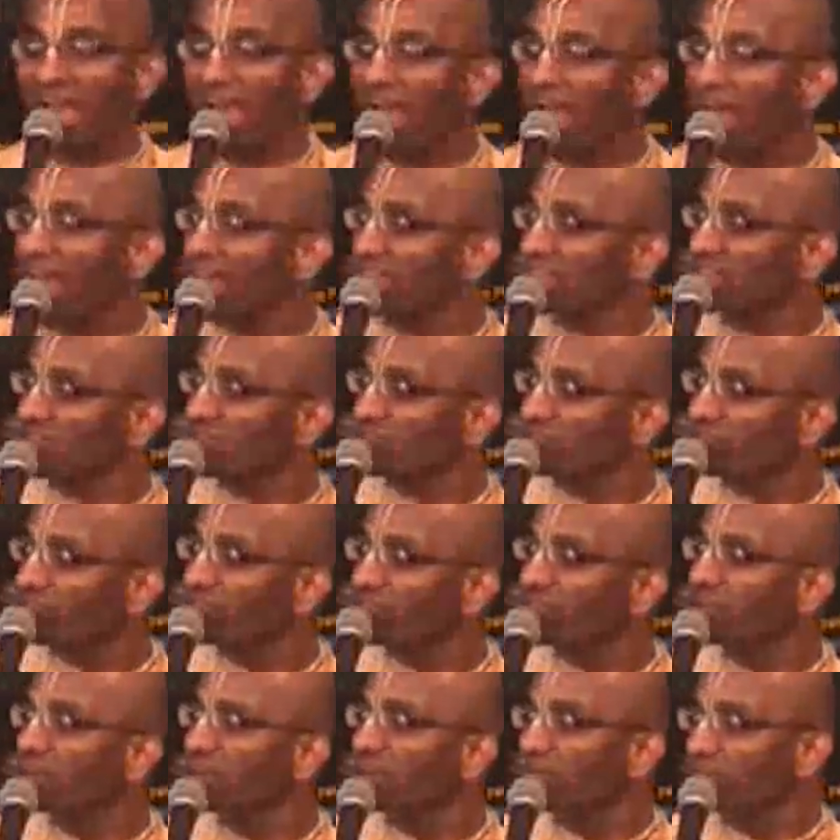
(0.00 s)
as
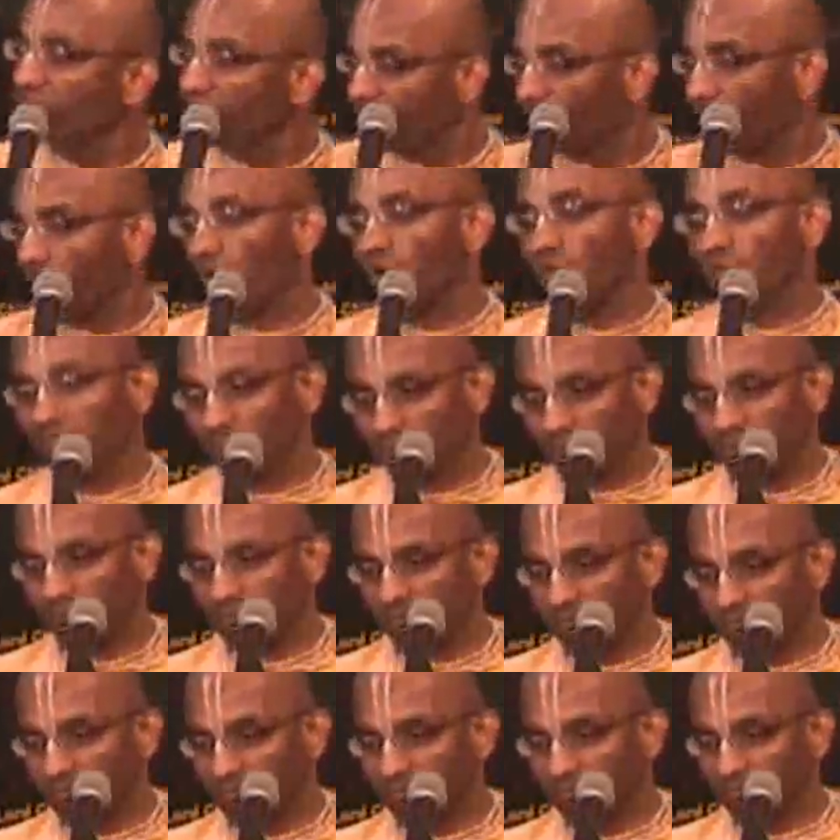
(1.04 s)
freedom from.
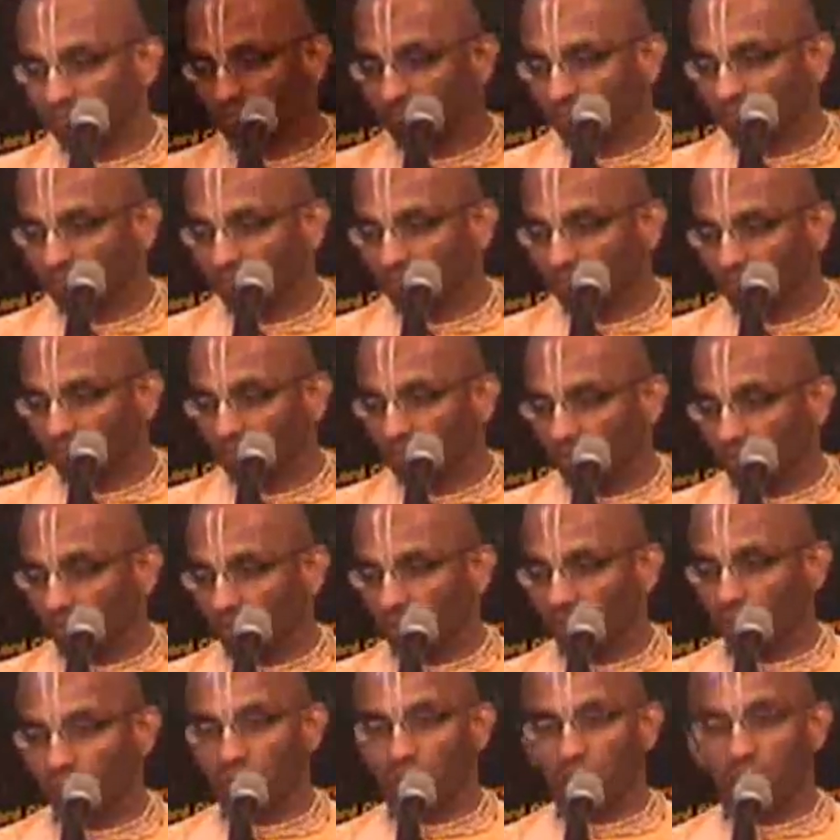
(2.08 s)

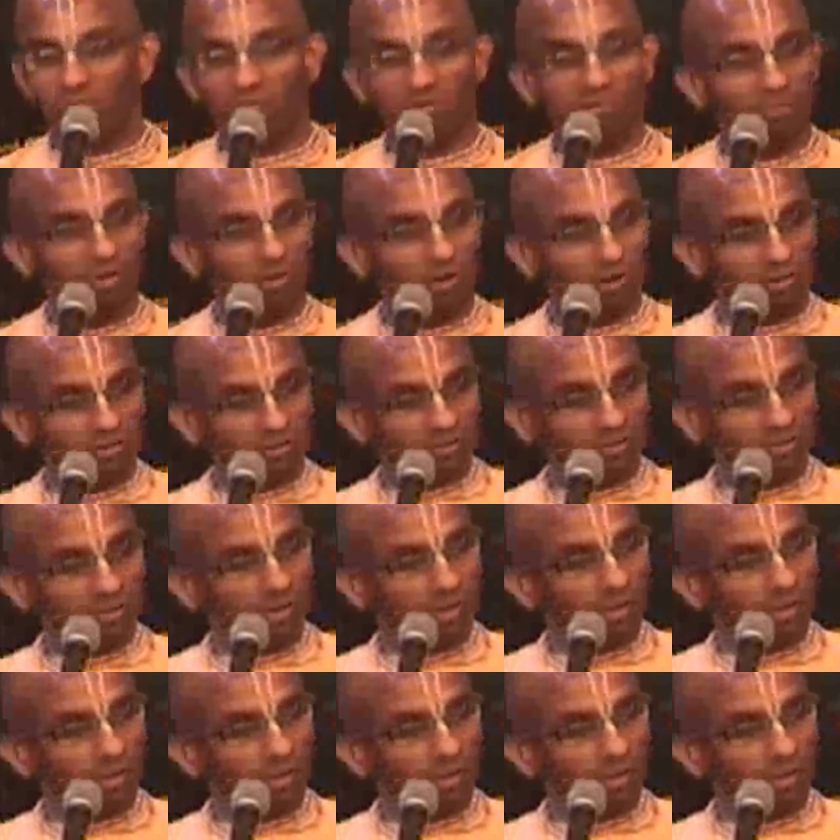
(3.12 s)
You know, we may not,